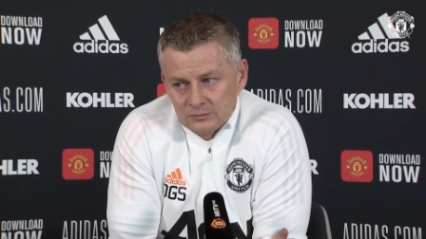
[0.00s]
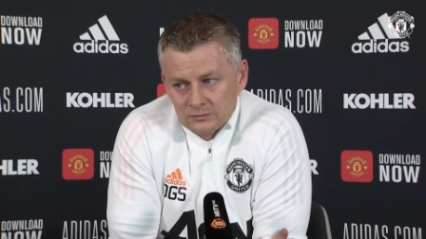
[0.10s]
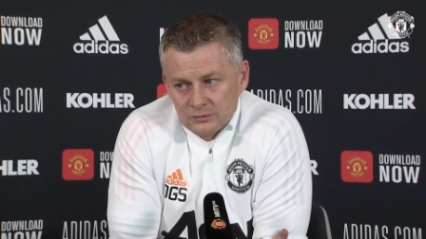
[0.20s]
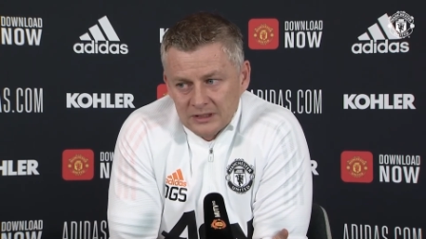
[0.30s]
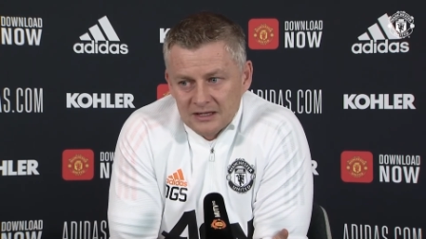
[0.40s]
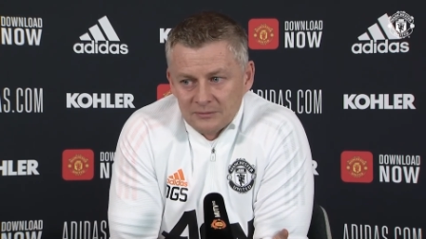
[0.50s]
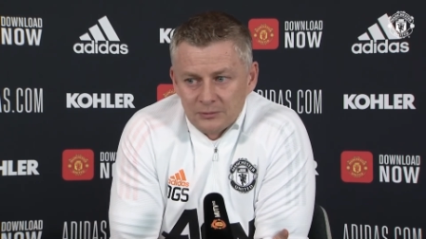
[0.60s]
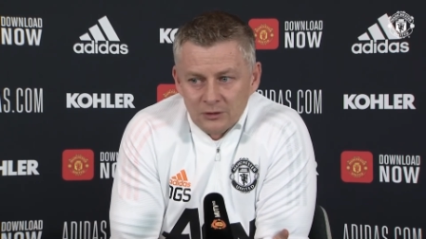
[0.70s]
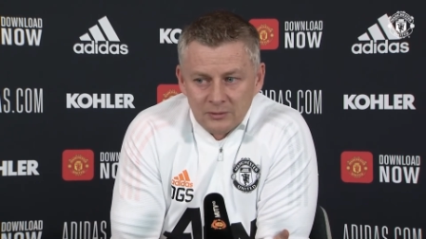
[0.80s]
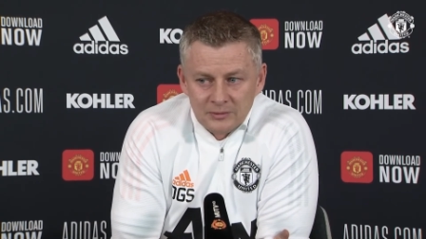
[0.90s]
we can
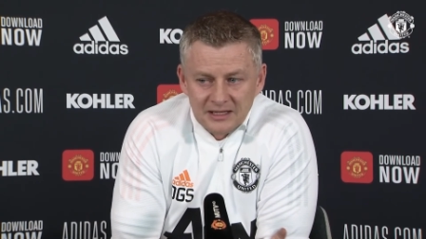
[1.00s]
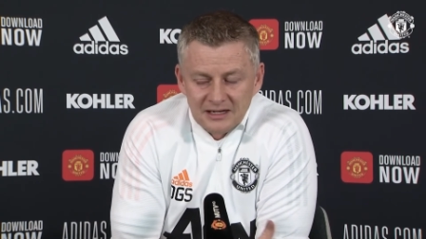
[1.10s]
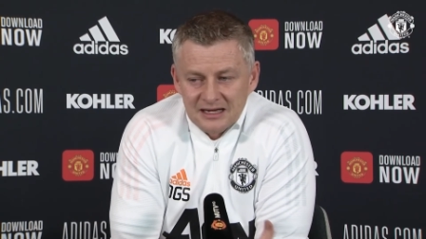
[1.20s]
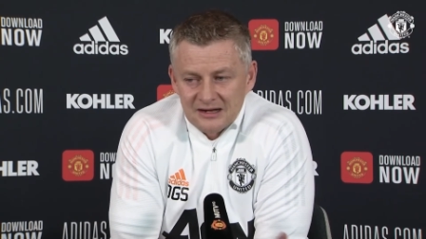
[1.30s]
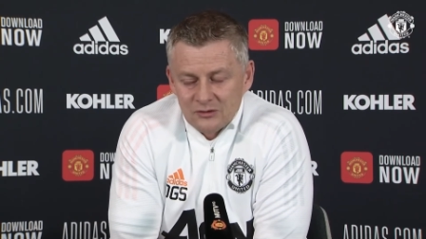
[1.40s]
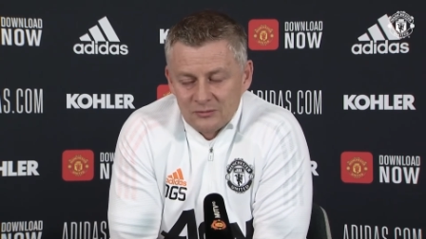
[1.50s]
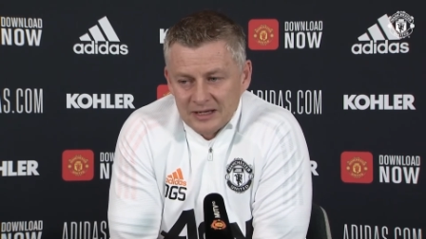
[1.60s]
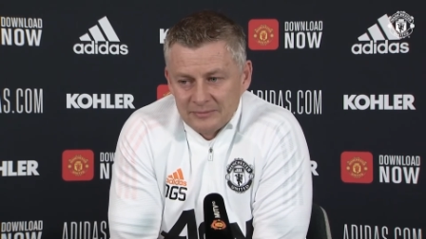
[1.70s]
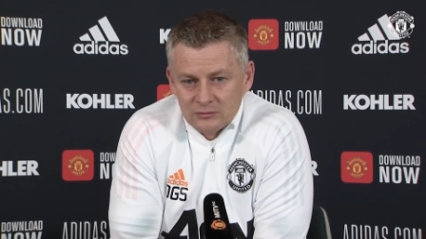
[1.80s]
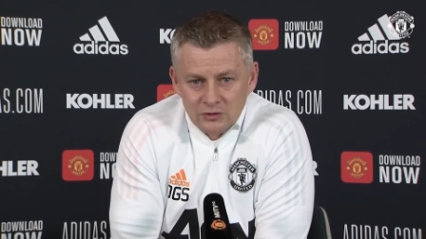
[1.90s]
probably allow
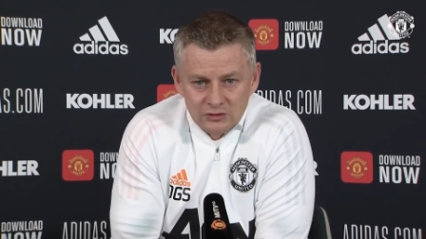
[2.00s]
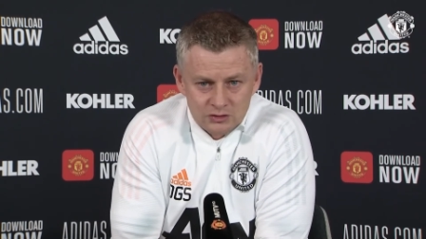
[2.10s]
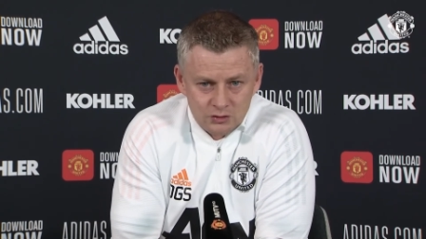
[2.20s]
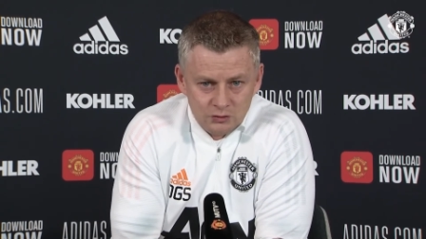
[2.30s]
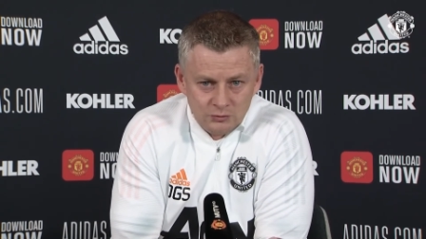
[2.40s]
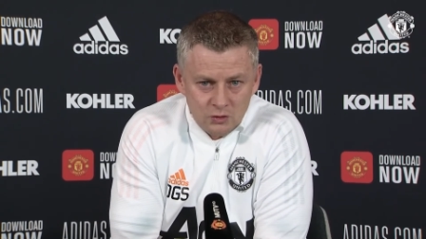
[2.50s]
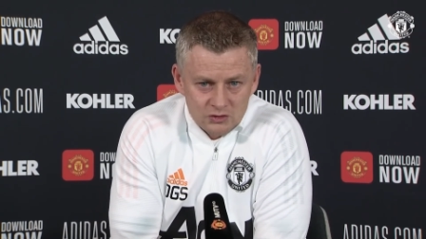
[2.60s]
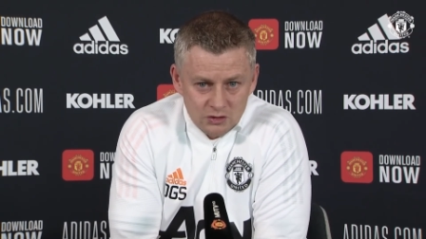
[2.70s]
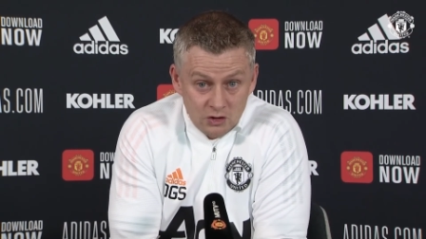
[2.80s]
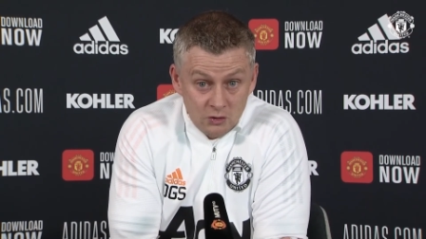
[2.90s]
maybe one or two
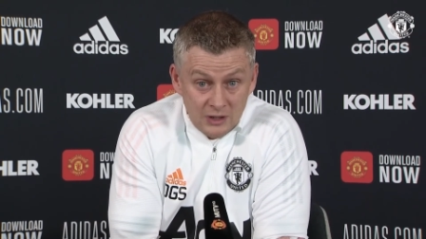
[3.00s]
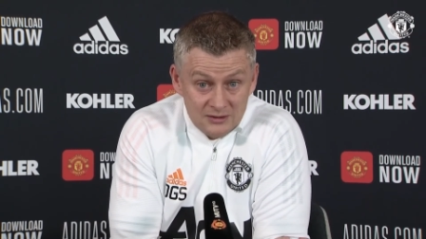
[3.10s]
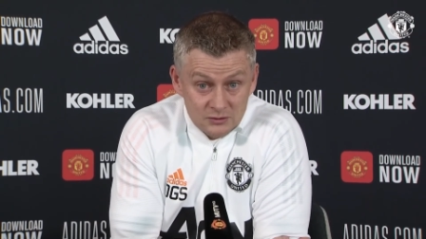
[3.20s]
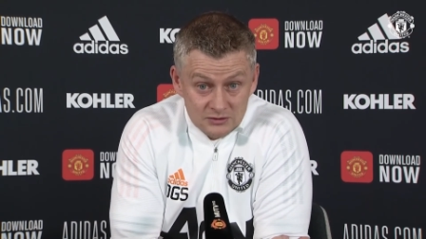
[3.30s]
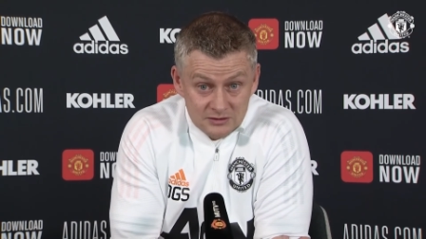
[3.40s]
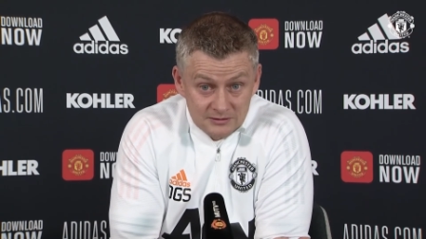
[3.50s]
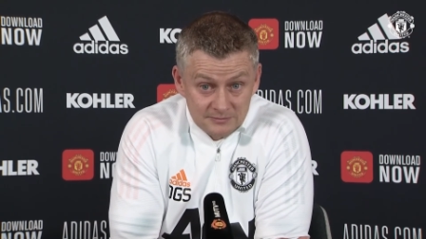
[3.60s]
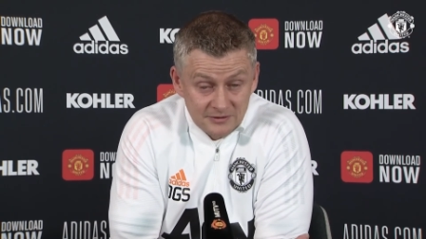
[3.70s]
more to go out.